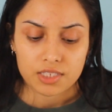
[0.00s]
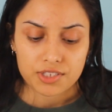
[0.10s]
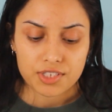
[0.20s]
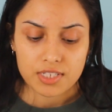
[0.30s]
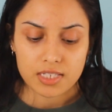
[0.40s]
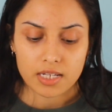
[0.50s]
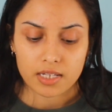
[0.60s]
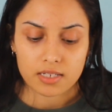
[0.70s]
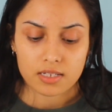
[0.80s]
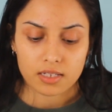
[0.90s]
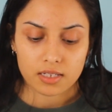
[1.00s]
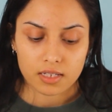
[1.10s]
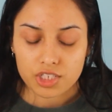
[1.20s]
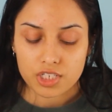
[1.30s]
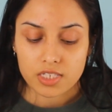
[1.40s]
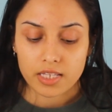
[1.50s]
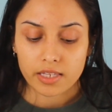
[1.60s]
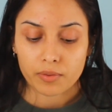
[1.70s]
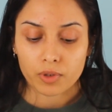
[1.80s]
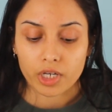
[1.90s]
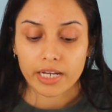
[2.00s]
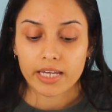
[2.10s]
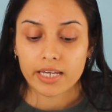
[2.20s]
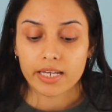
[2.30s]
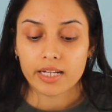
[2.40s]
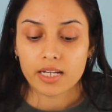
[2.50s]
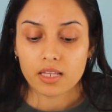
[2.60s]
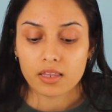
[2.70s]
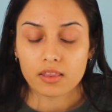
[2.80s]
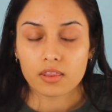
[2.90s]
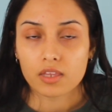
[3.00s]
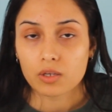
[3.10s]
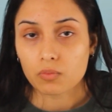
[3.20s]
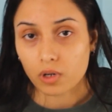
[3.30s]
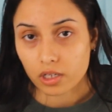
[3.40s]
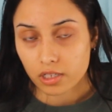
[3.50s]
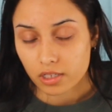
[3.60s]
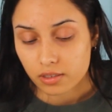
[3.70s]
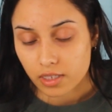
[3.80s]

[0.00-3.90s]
she said they were in the water.